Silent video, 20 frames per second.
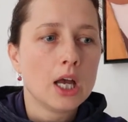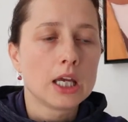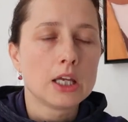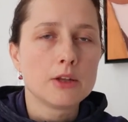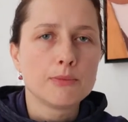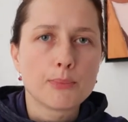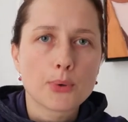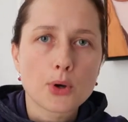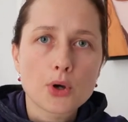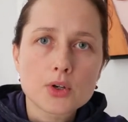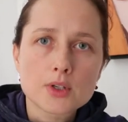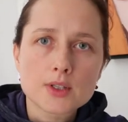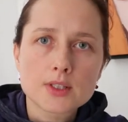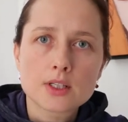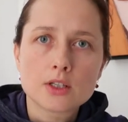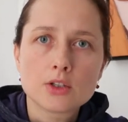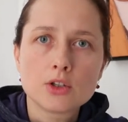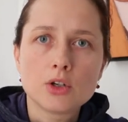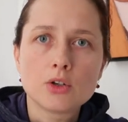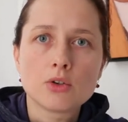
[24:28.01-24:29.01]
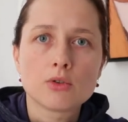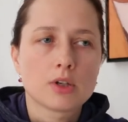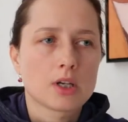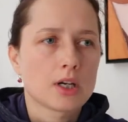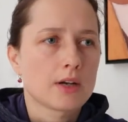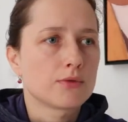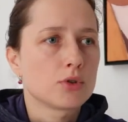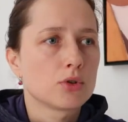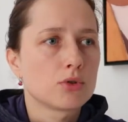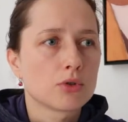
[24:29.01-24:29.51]
in person you know you
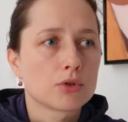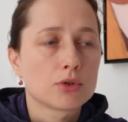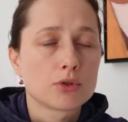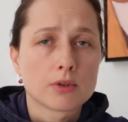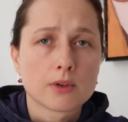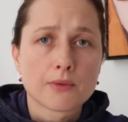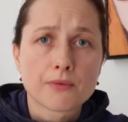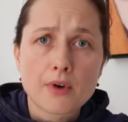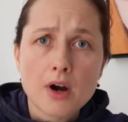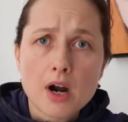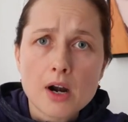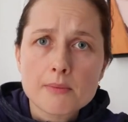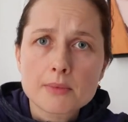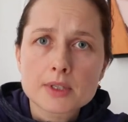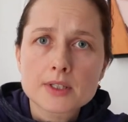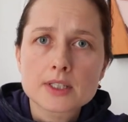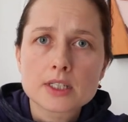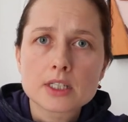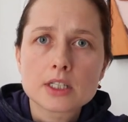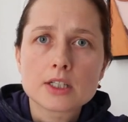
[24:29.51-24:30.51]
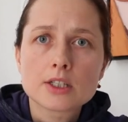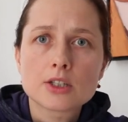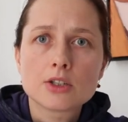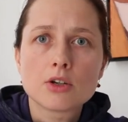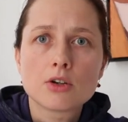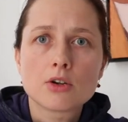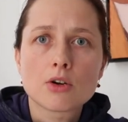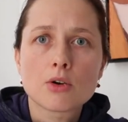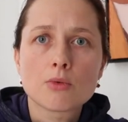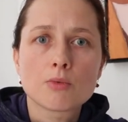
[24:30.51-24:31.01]
have to talk to the pharmacies
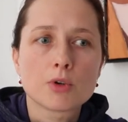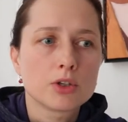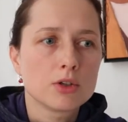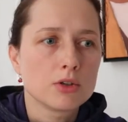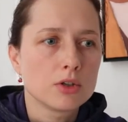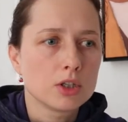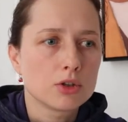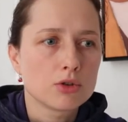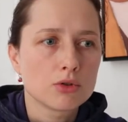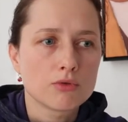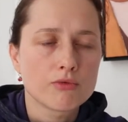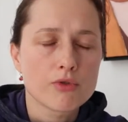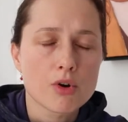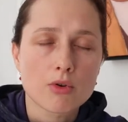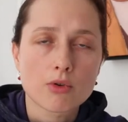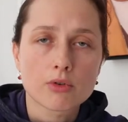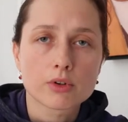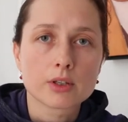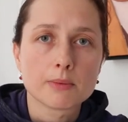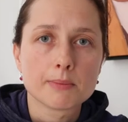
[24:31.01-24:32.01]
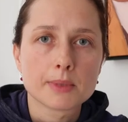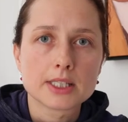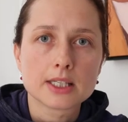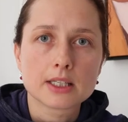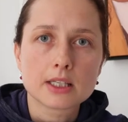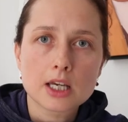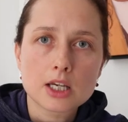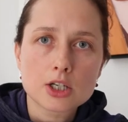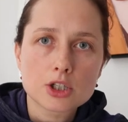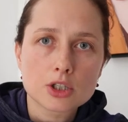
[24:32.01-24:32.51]
you know when you need to reorder
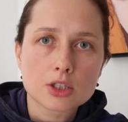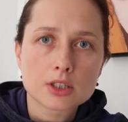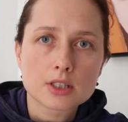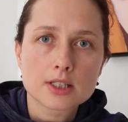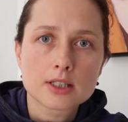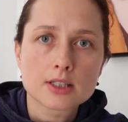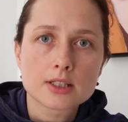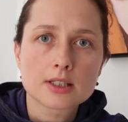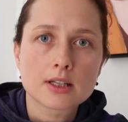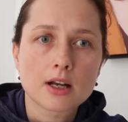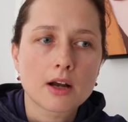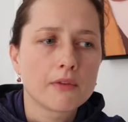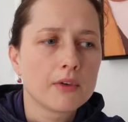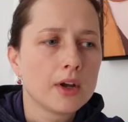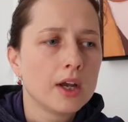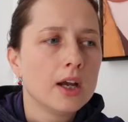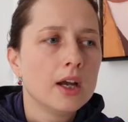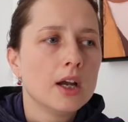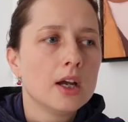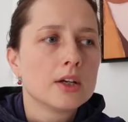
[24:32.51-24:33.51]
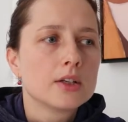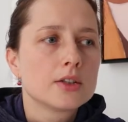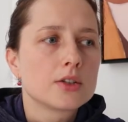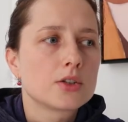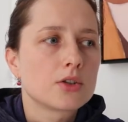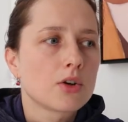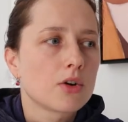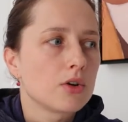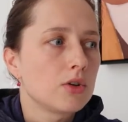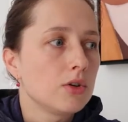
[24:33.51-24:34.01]
medications and stuff
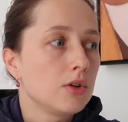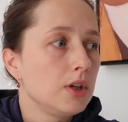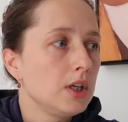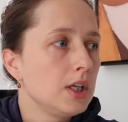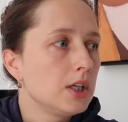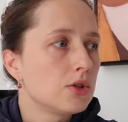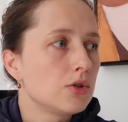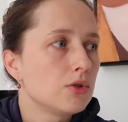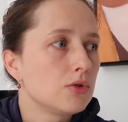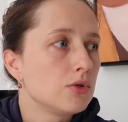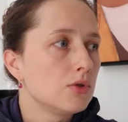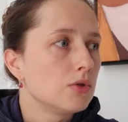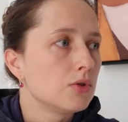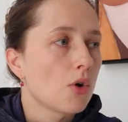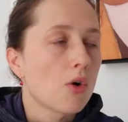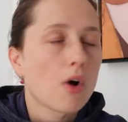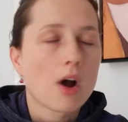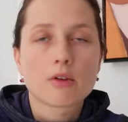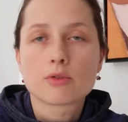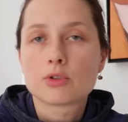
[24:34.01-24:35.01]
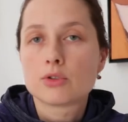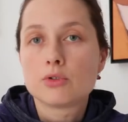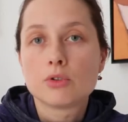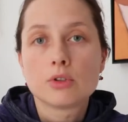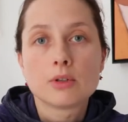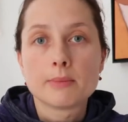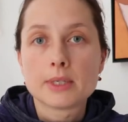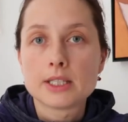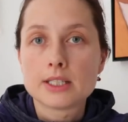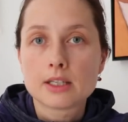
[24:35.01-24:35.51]
so you need to know how to
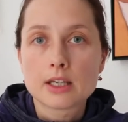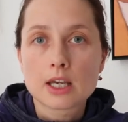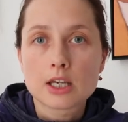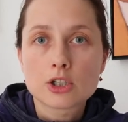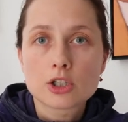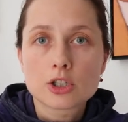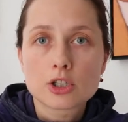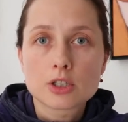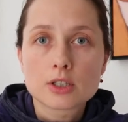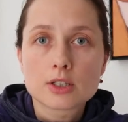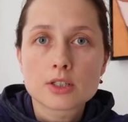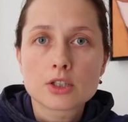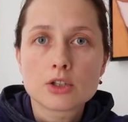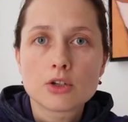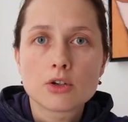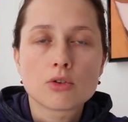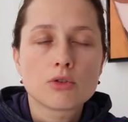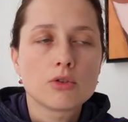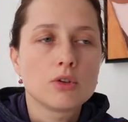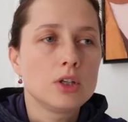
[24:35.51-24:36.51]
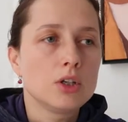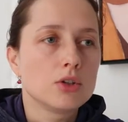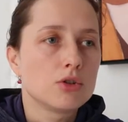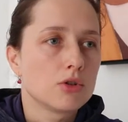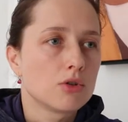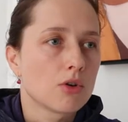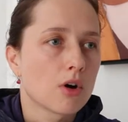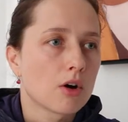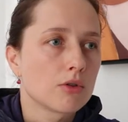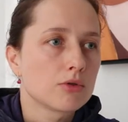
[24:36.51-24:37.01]
do the medications you know you need
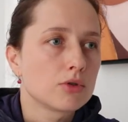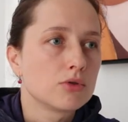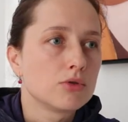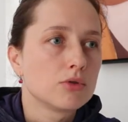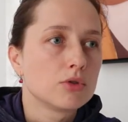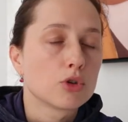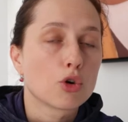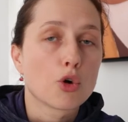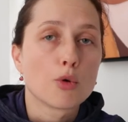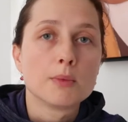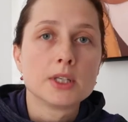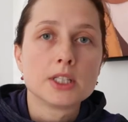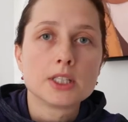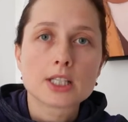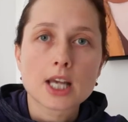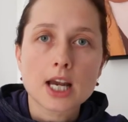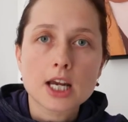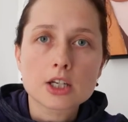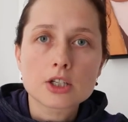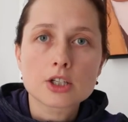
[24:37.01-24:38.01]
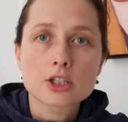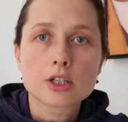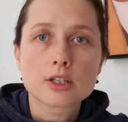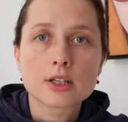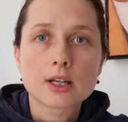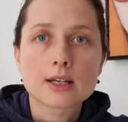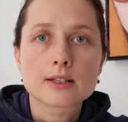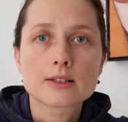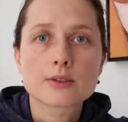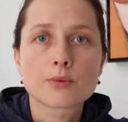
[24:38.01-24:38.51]
to know how to do
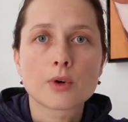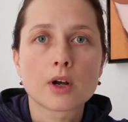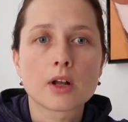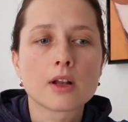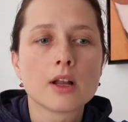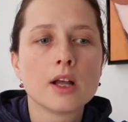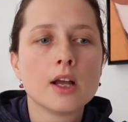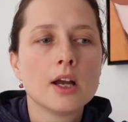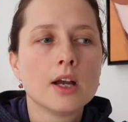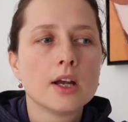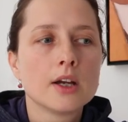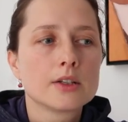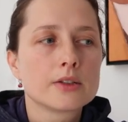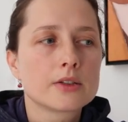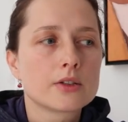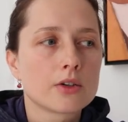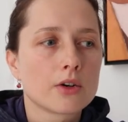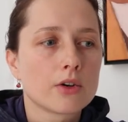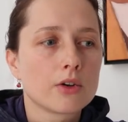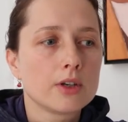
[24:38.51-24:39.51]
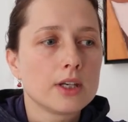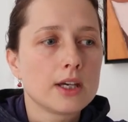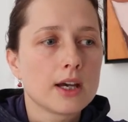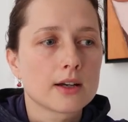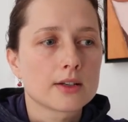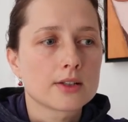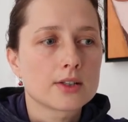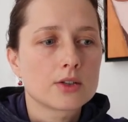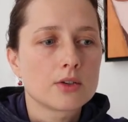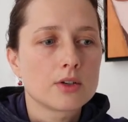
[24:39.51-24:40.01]
documentation as well so
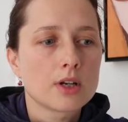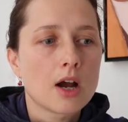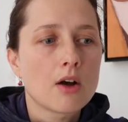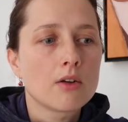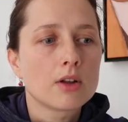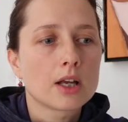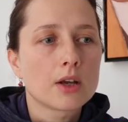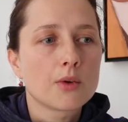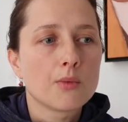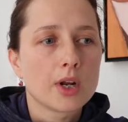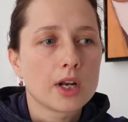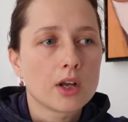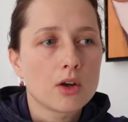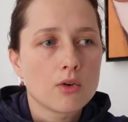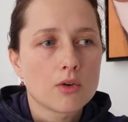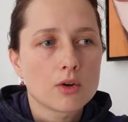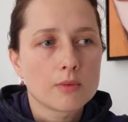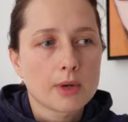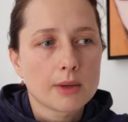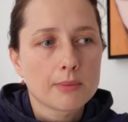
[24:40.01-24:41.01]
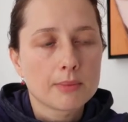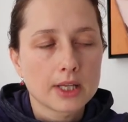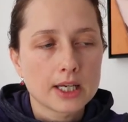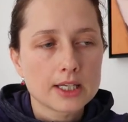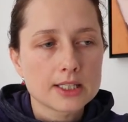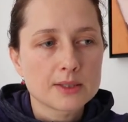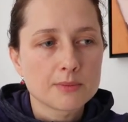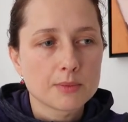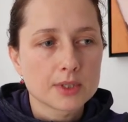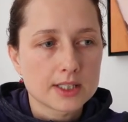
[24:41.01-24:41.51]
yeah so now like when i go on my
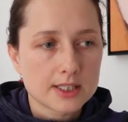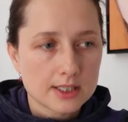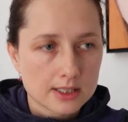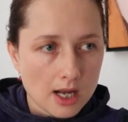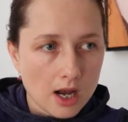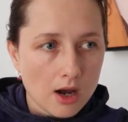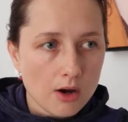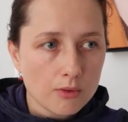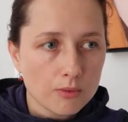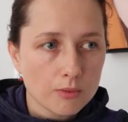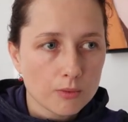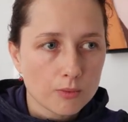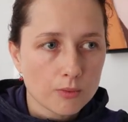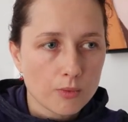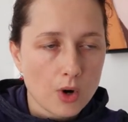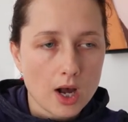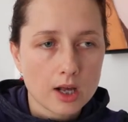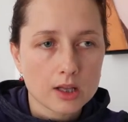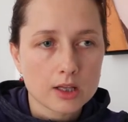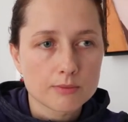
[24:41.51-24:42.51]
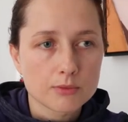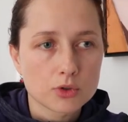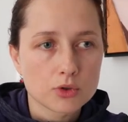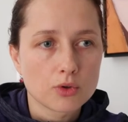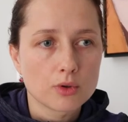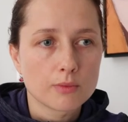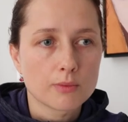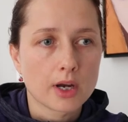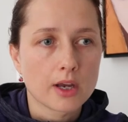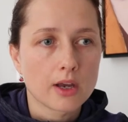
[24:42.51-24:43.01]
placements now while i'm
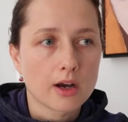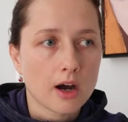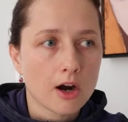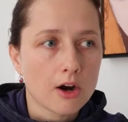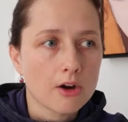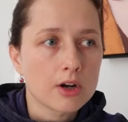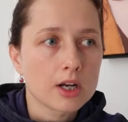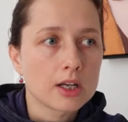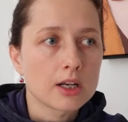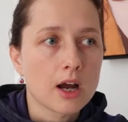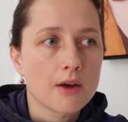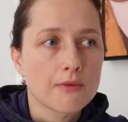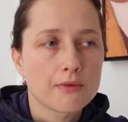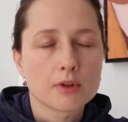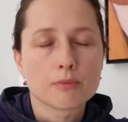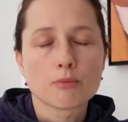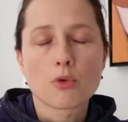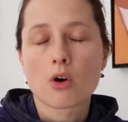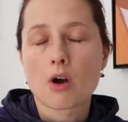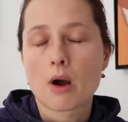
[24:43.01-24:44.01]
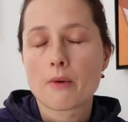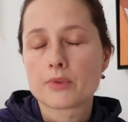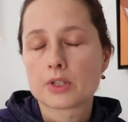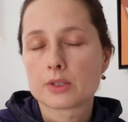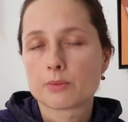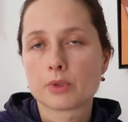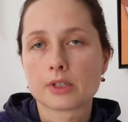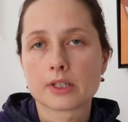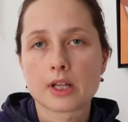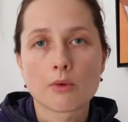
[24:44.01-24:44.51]
doing my rn i feel more
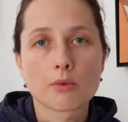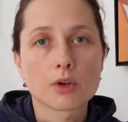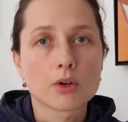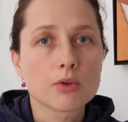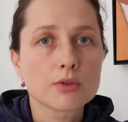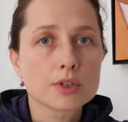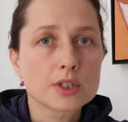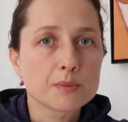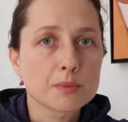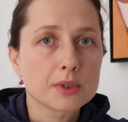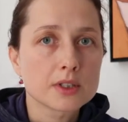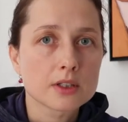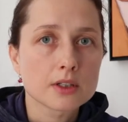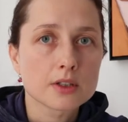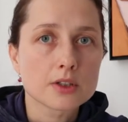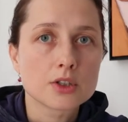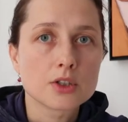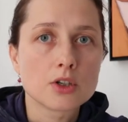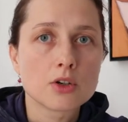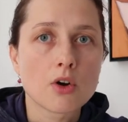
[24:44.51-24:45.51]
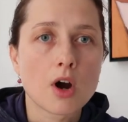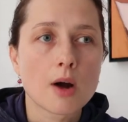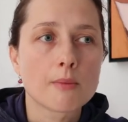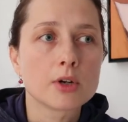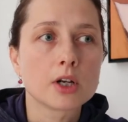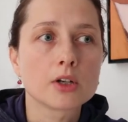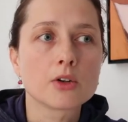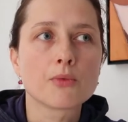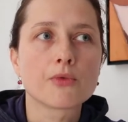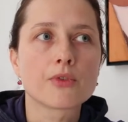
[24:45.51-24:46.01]
comfortable now in hospitals you know i'm
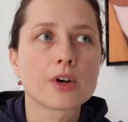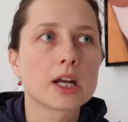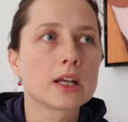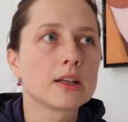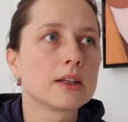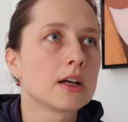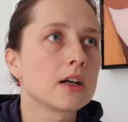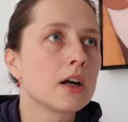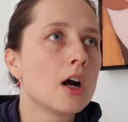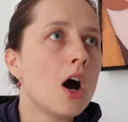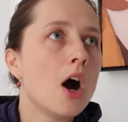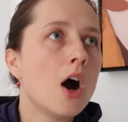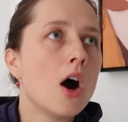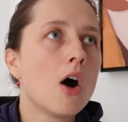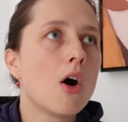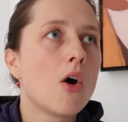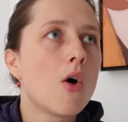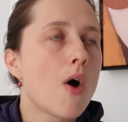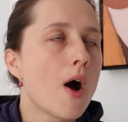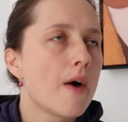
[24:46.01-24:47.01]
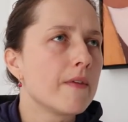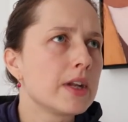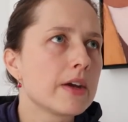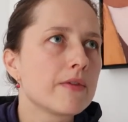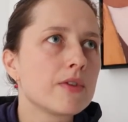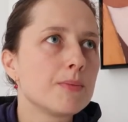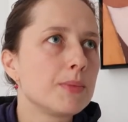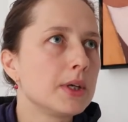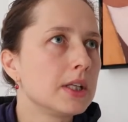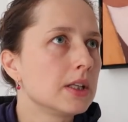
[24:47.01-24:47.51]
not afraid that oh i've
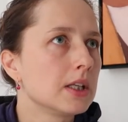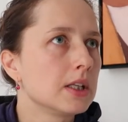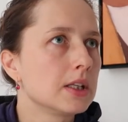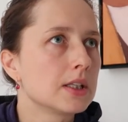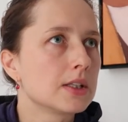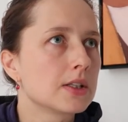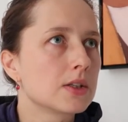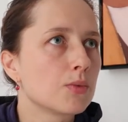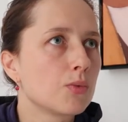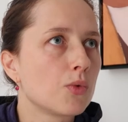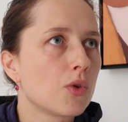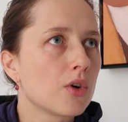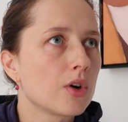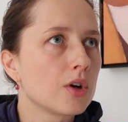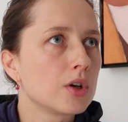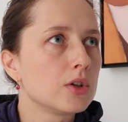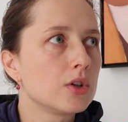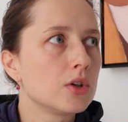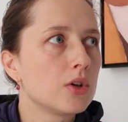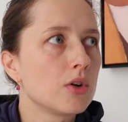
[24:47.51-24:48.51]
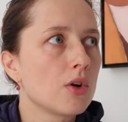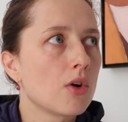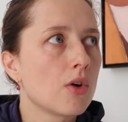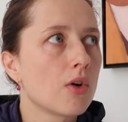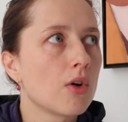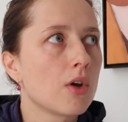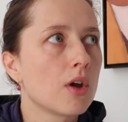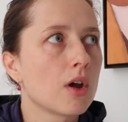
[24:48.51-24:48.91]
never been in this ward you know